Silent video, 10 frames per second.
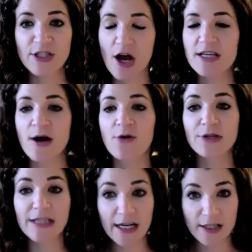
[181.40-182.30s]
we talked about
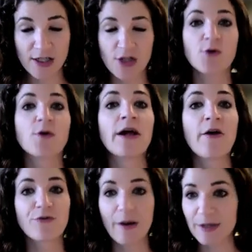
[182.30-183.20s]
related to
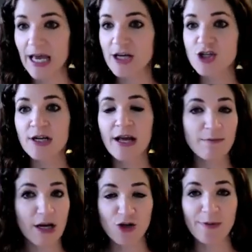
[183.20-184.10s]
replication
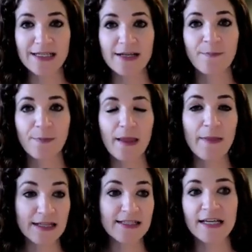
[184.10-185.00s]
and measurement
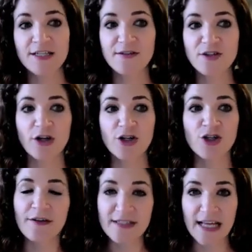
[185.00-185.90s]
and the incentive structure
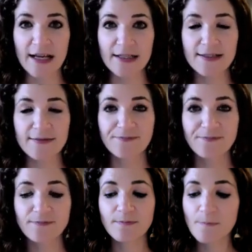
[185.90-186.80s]
of science.
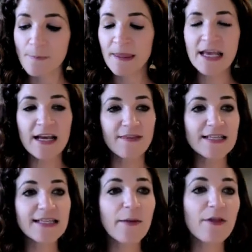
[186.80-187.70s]
The
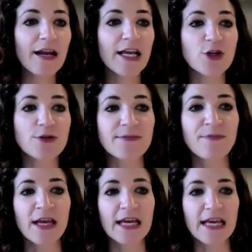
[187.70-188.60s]
example that I use
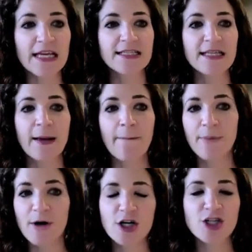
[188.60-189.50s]
is the
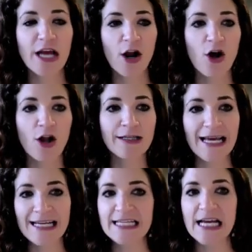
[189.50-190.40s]
Barge et al.
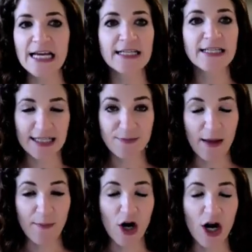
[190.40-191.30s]
1996
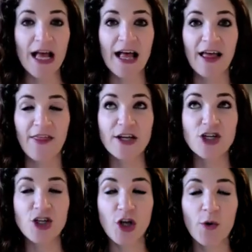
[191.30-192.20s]
paper that
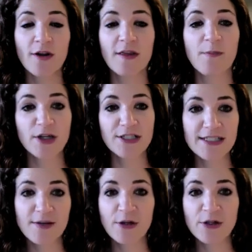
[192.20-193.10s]
showed that
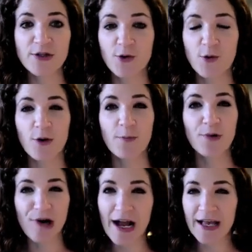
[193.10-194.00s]
participants who were
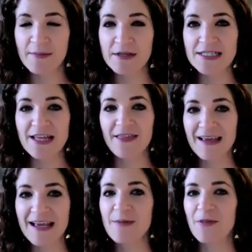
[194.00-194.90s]
primed to
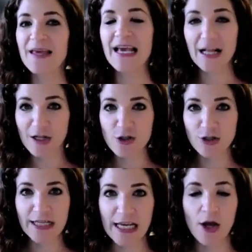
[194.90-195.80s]
think about the
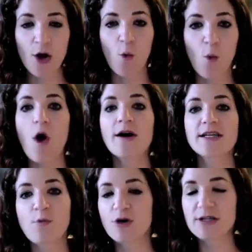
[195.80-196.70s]
elderly
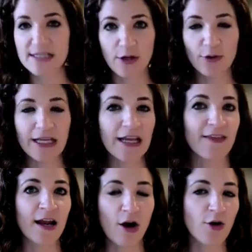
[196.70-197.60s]
walked more slowly
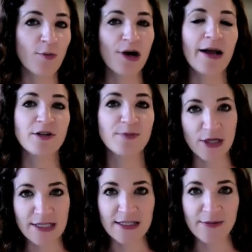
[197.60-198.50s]
than unprimed
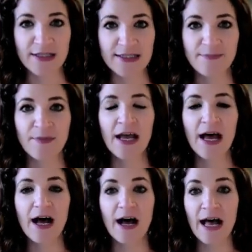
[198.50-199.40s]
participants.
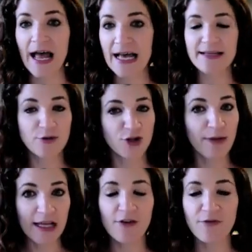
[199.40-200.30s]
As I'm sure
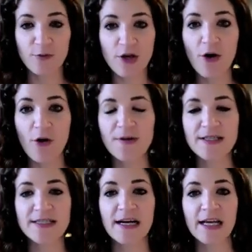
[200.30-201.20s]
many of you know,
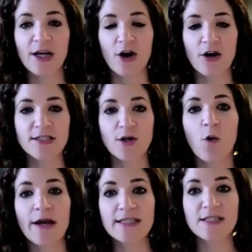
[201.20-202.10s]
this study caused
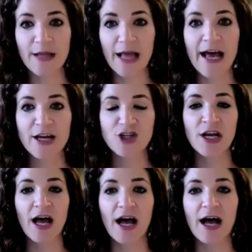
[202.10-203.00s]
quite a splash
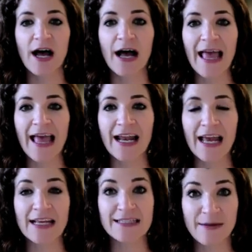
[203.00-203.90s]

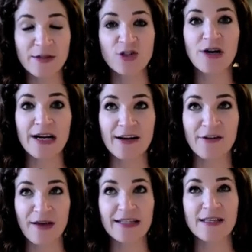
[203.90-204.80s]
and demonstrated
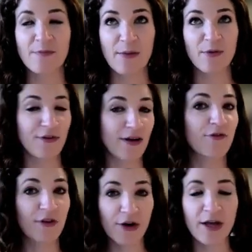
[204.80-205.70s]
effects that people
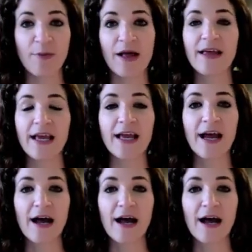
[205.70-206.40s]
found very compelling